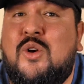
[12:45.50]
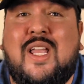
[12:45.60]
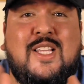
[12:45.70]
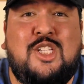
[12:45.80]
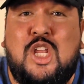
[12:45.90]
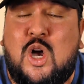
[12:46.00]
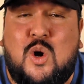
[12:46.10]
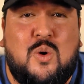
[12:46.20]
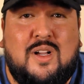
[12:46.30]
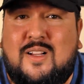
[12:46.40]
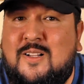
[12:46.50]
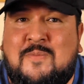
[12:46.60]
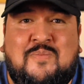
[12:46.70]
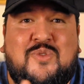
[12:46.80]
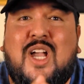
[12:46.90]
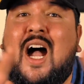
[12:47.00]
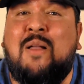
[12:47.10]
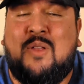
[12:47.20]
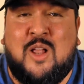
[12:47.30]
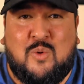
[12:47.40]
is no
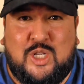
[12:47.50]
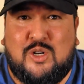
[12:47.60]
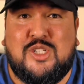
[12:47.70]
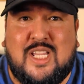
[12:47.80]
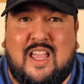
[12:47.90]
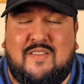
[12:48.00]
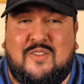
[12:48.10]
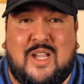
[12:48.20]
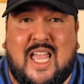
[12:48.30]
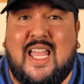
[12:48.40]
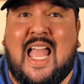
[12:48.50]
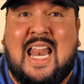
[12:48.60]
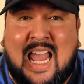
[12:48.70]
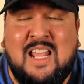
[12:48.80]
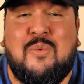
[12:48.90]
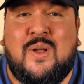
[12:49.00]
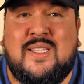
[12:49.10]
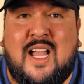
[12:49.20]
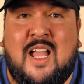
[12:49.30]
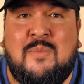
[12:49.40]
timeline where you're safe, okay? At any point in
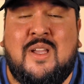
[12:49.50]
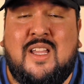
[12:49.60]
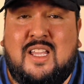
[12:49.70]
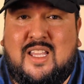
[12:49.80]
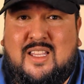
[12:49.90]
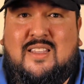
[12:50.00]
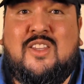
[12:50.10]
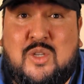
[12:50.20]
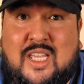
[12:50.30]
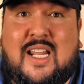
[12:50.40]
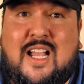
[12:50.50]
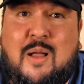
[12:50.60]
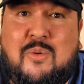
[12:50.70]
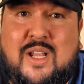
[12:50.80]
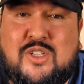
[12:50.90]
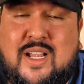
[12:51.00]
time, you can get a copyright strike.